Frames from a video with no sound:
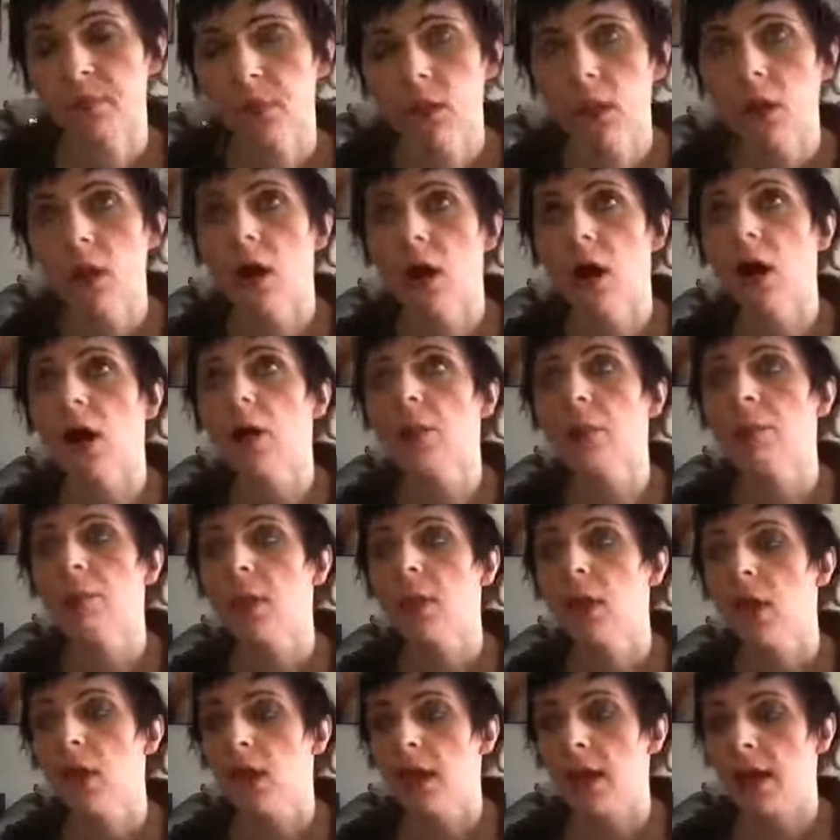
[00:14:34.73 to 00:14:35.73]

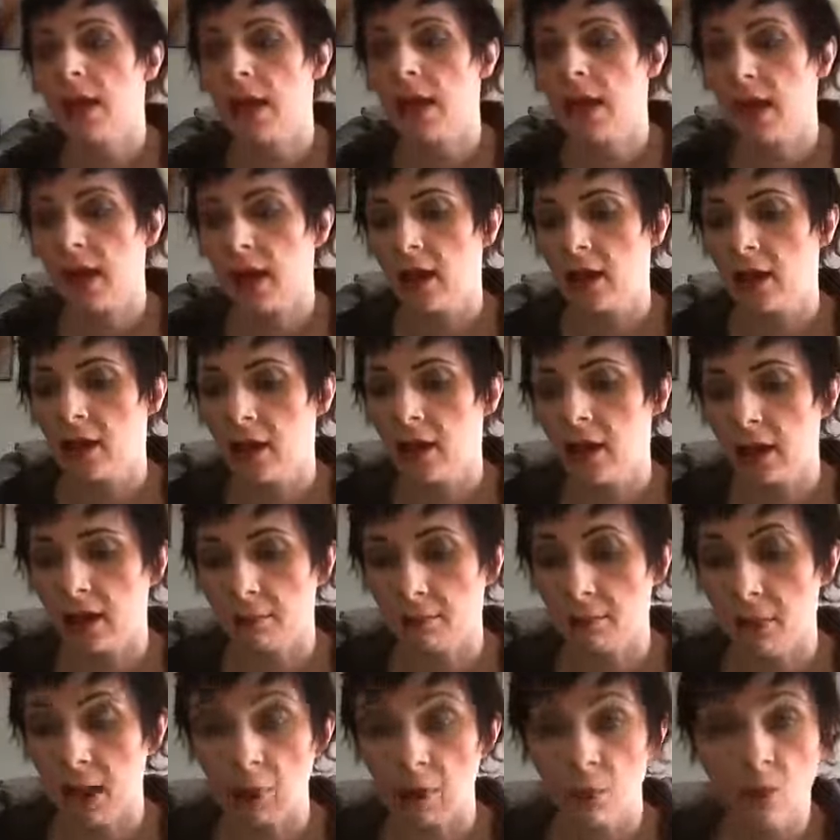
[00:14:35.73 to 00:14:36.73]
and
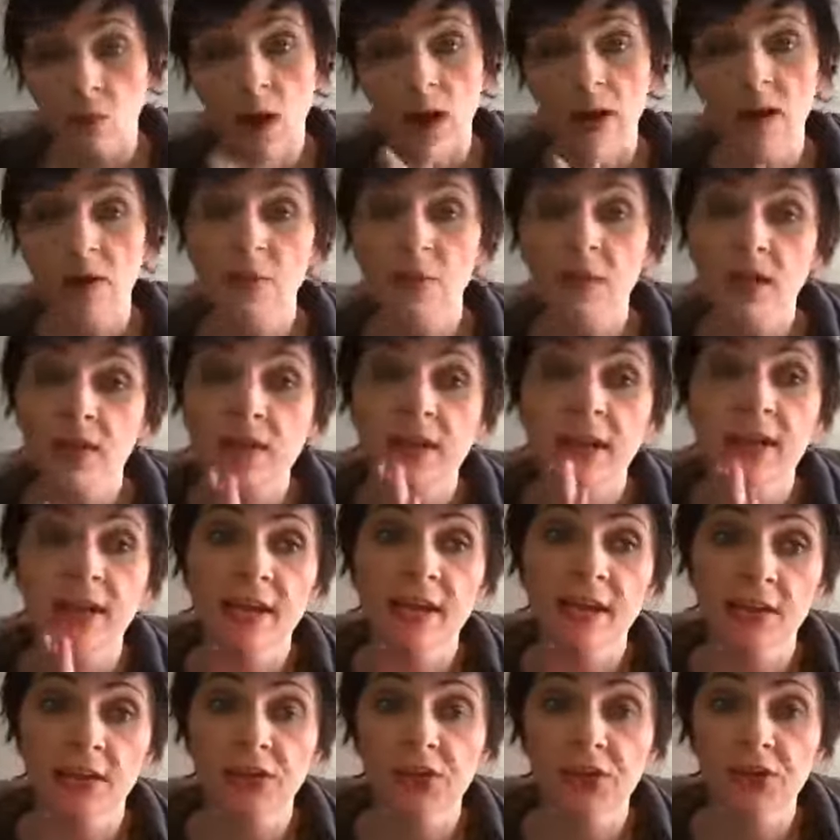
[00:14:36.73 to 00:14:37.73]
I recommend
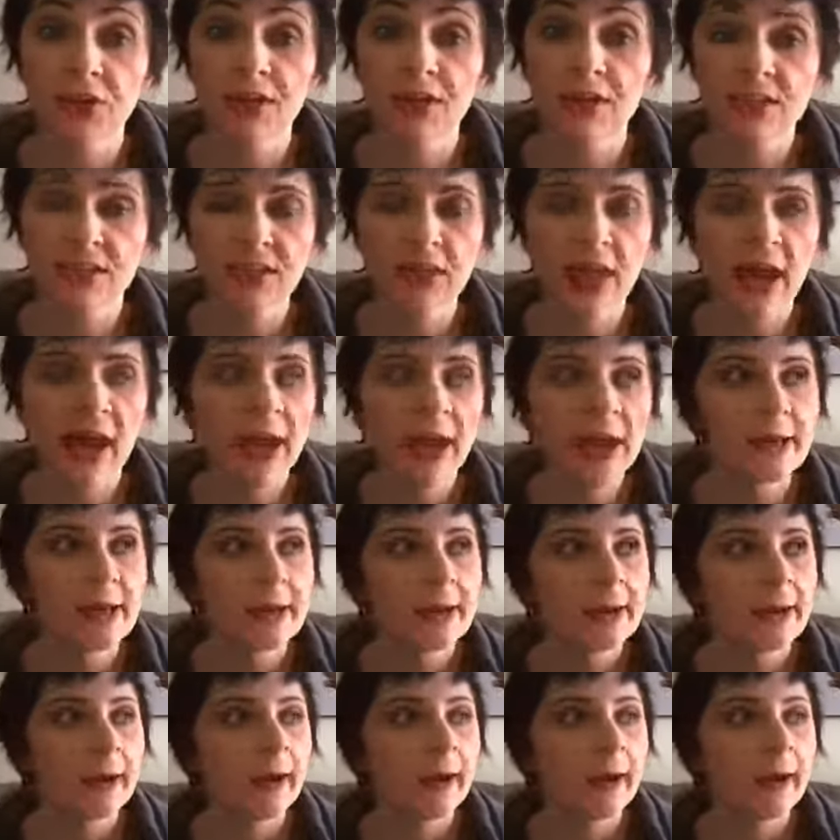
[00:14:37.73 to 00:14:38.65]
taking a look into that.